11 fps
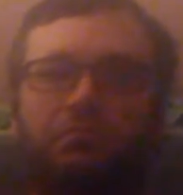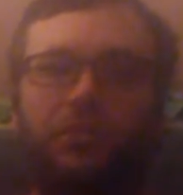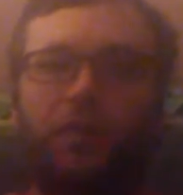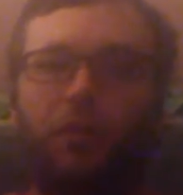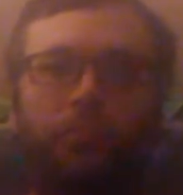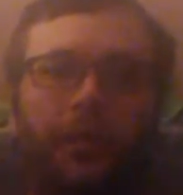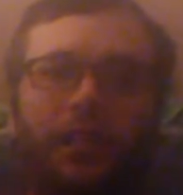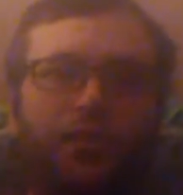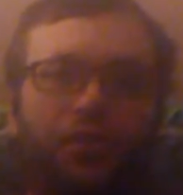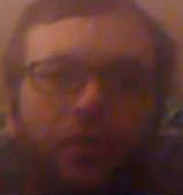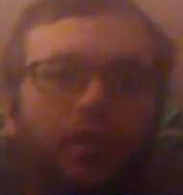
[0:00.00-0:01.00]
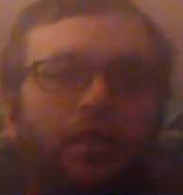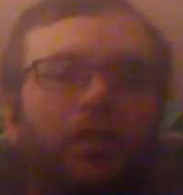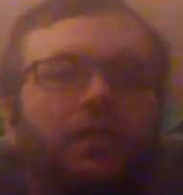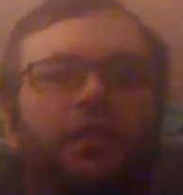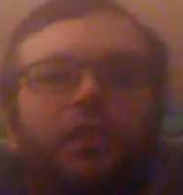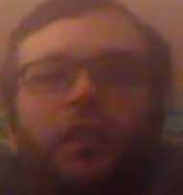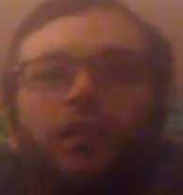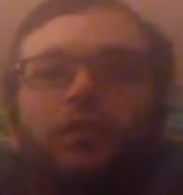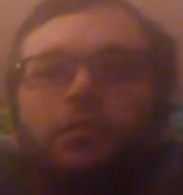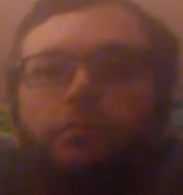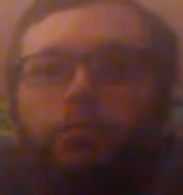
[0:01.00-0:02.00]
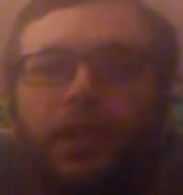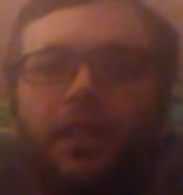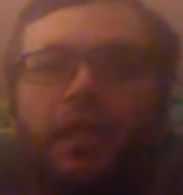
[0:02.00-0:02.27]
Don't be a jerk, be